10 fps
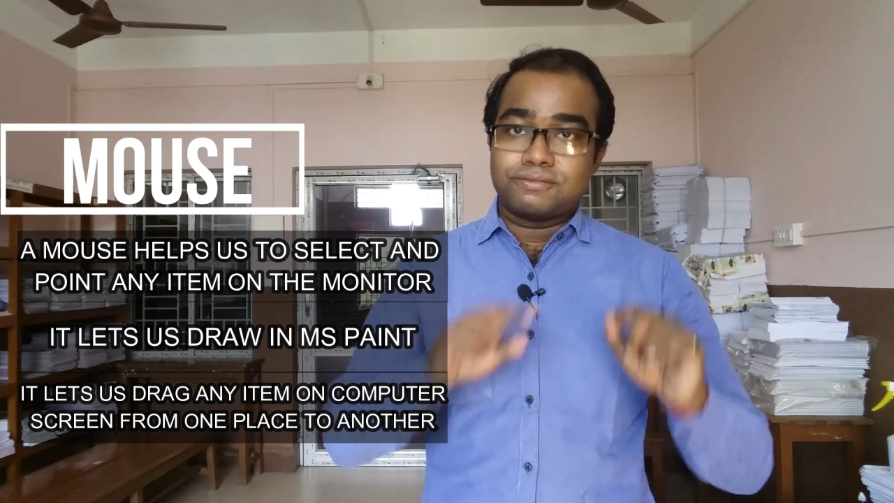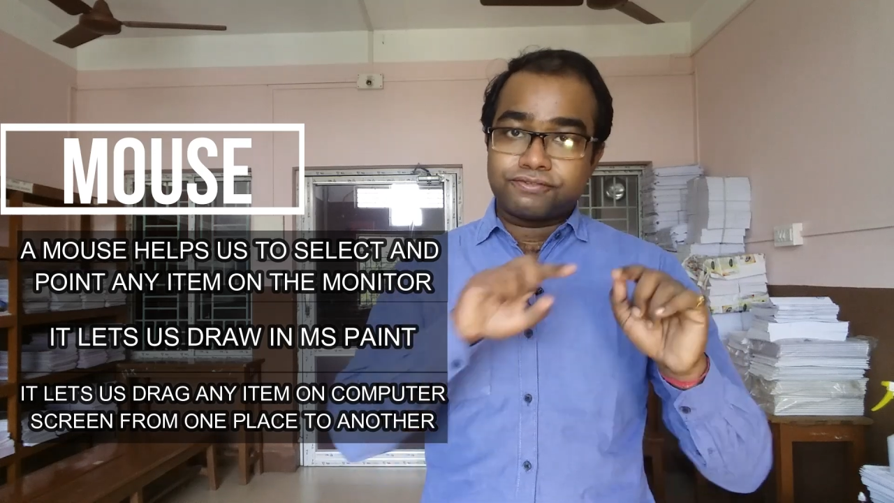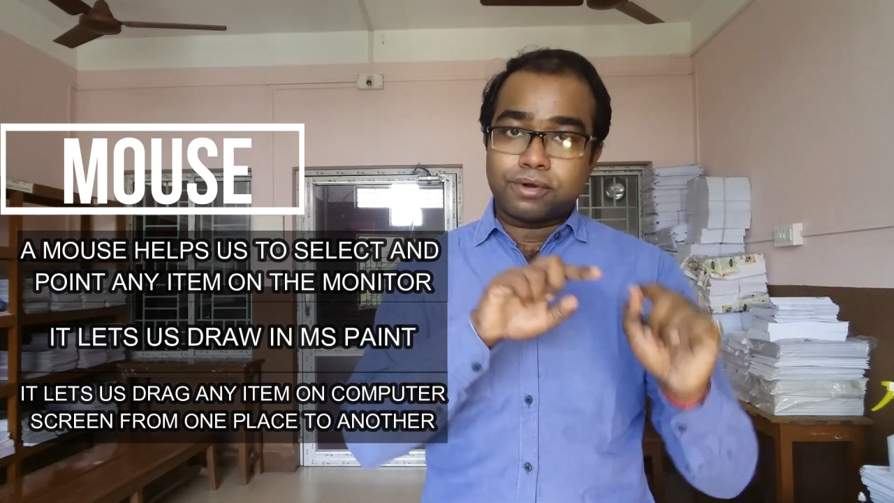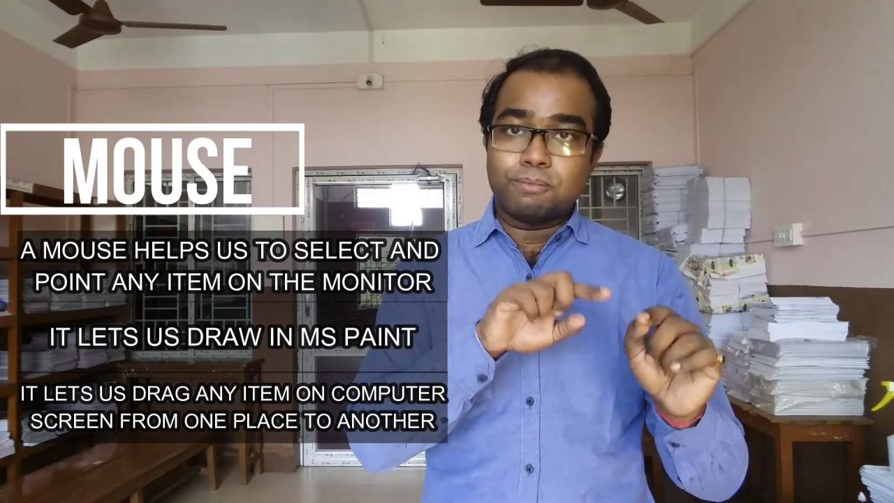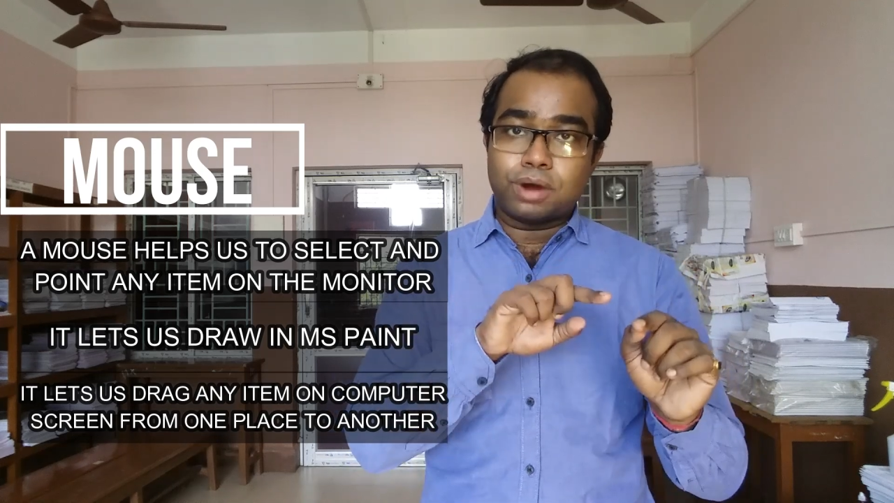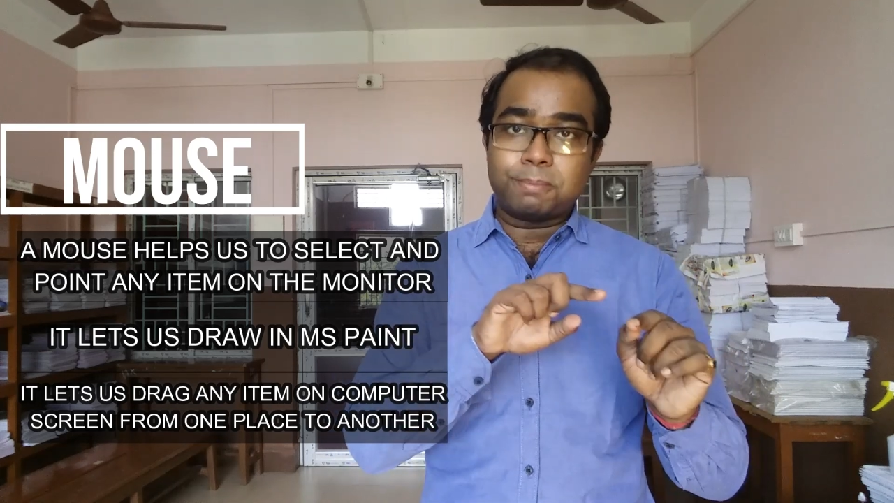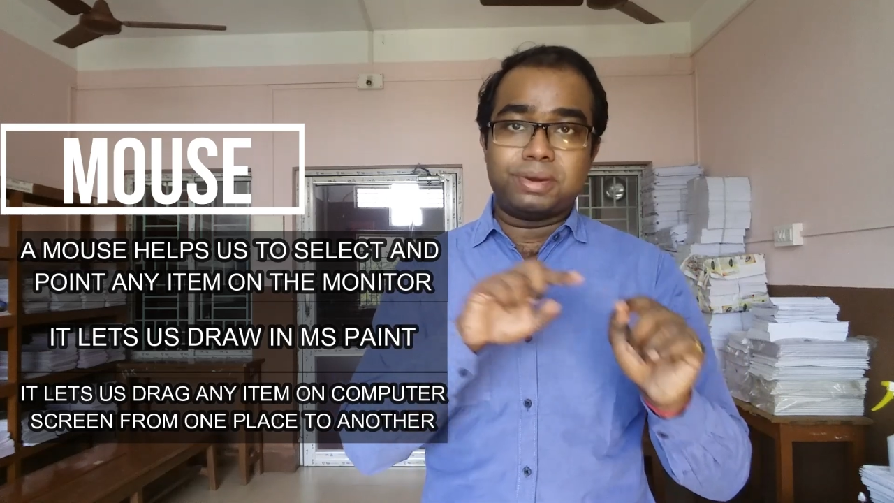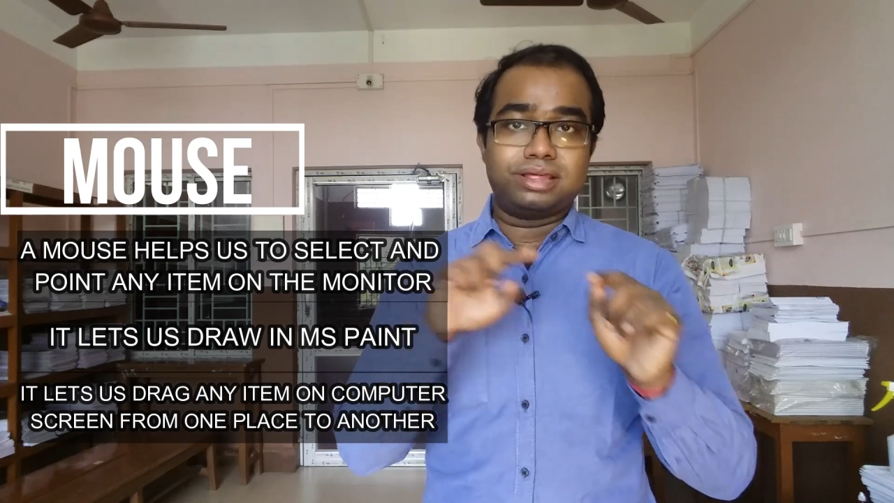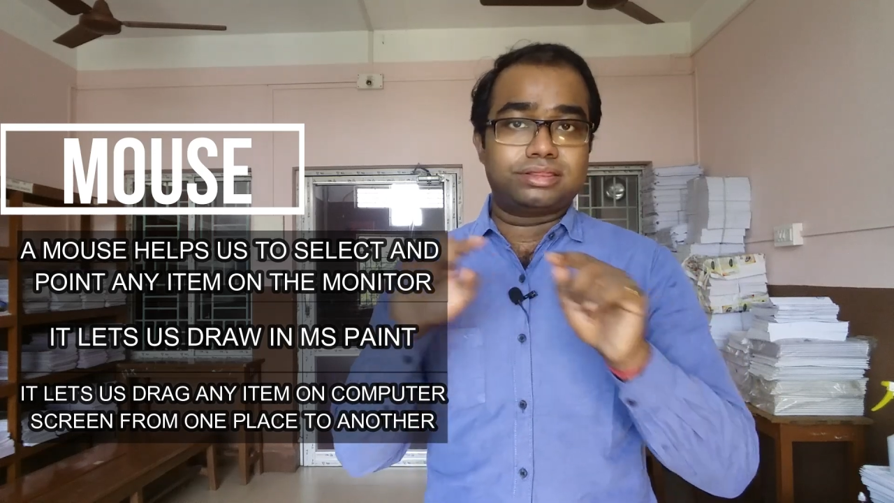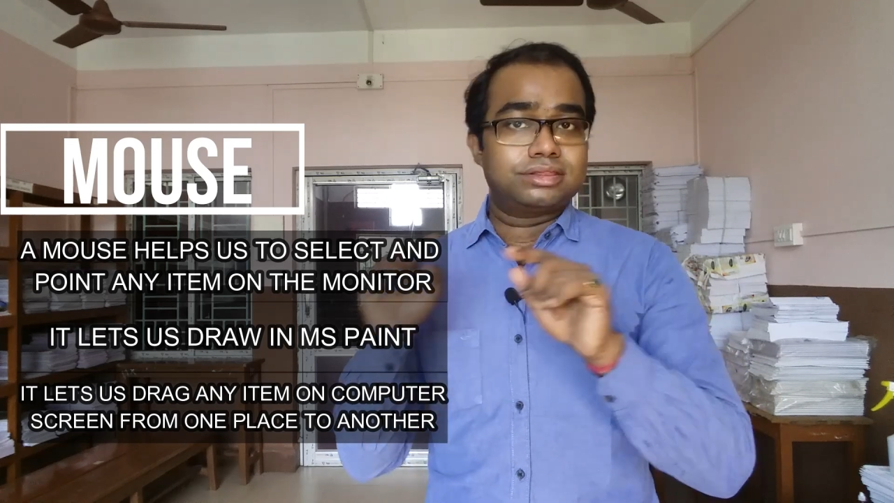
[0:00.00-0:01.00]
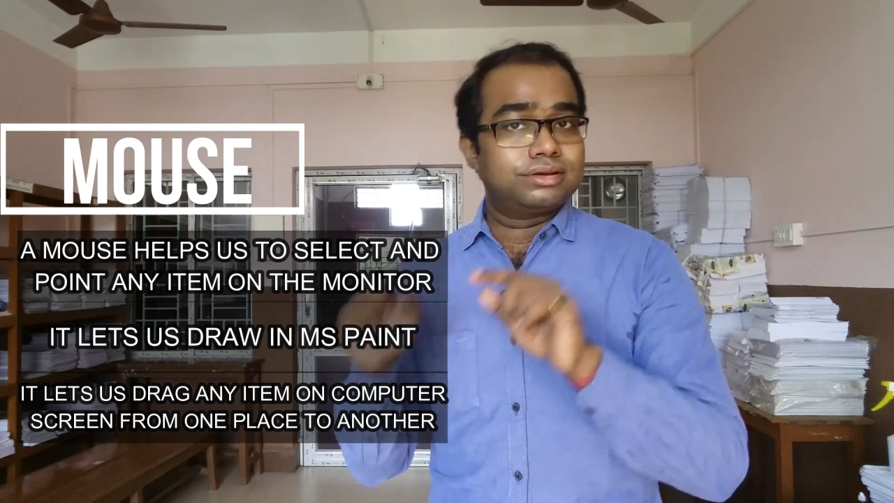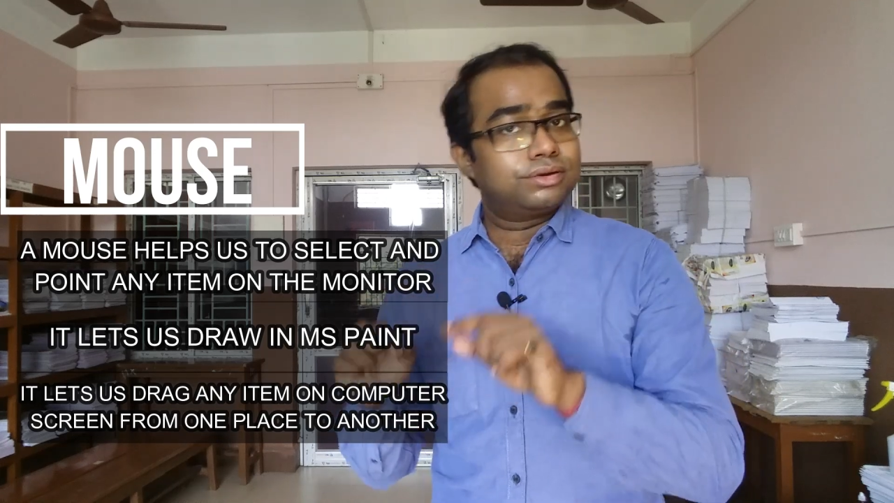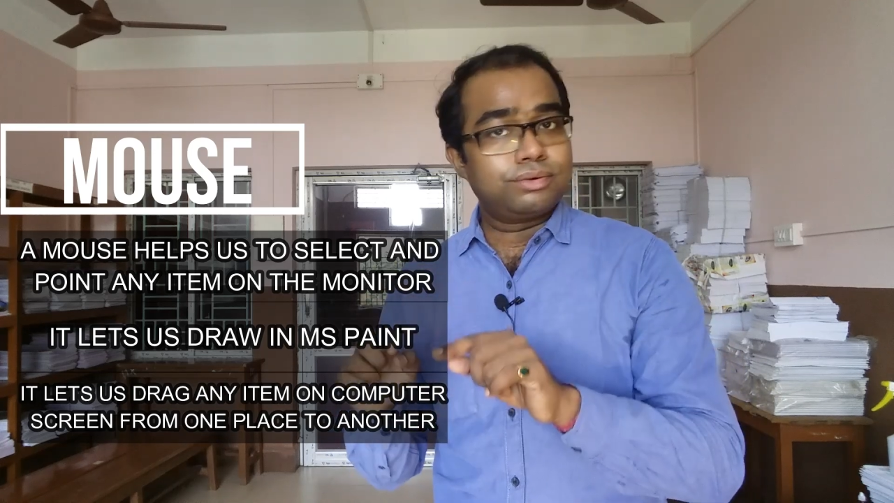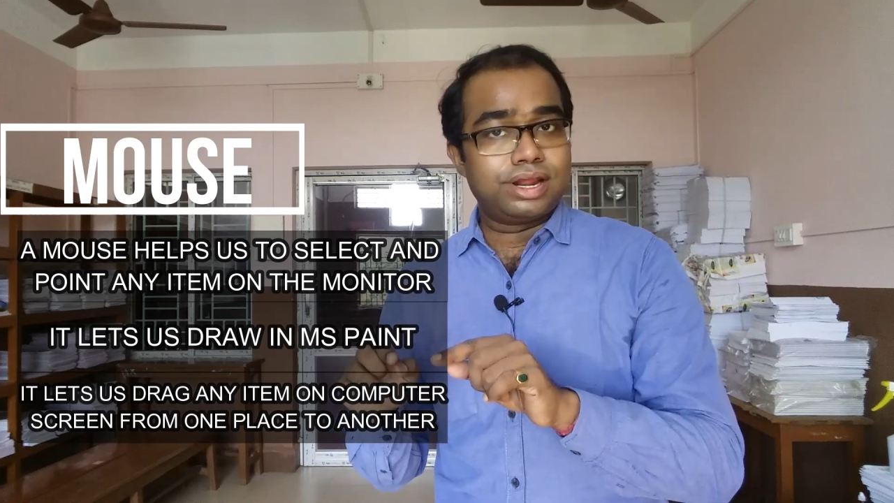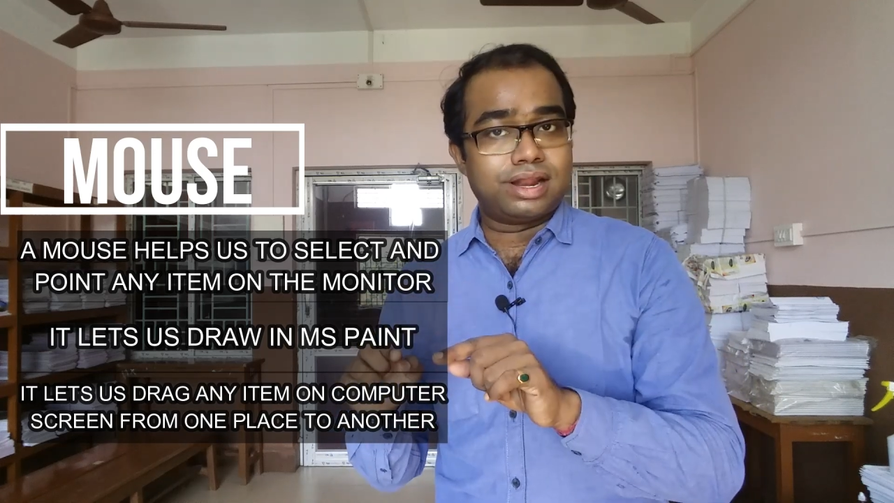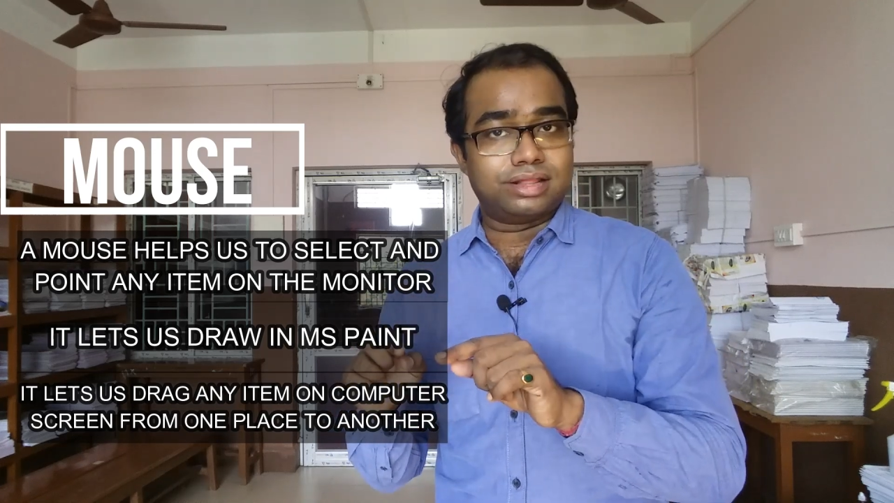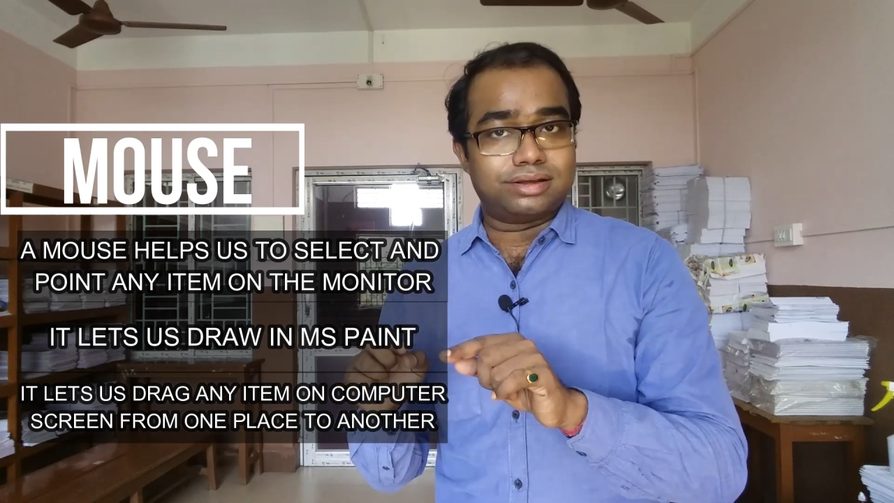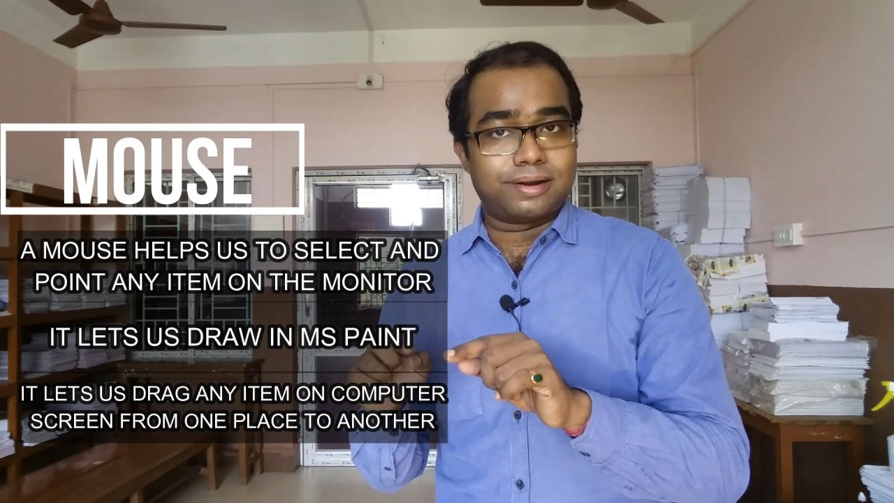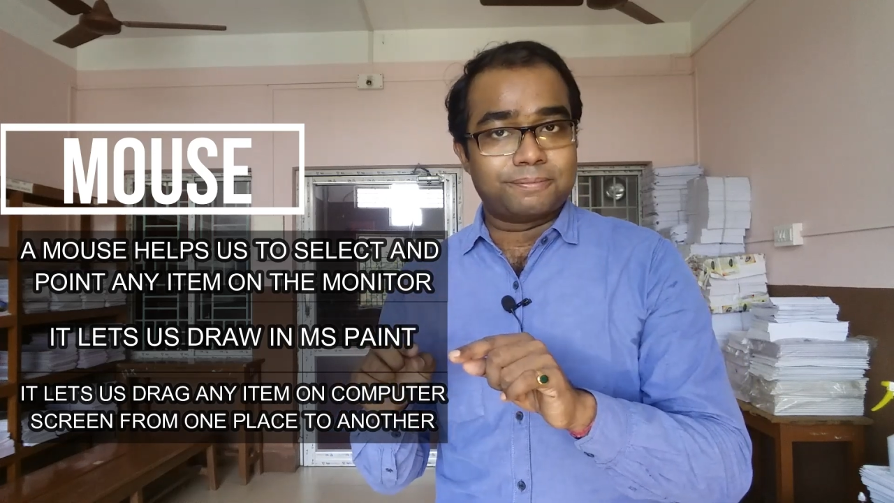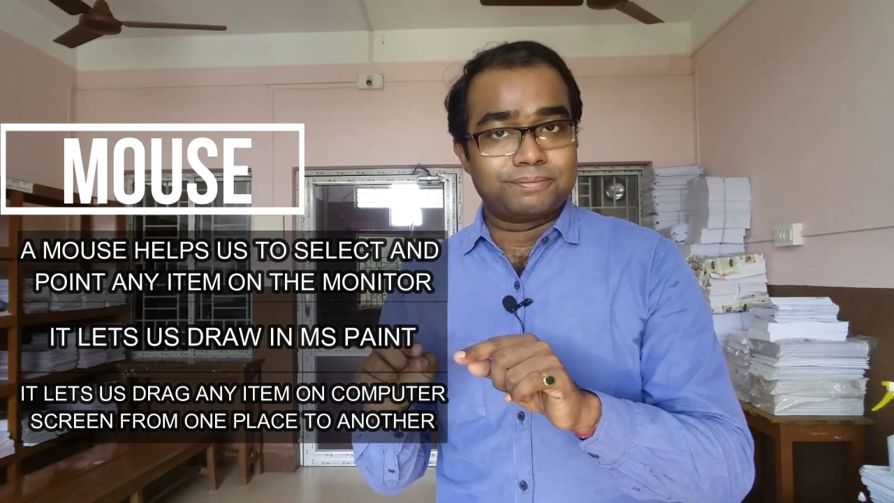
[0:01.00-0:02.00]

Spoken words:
from one place to another.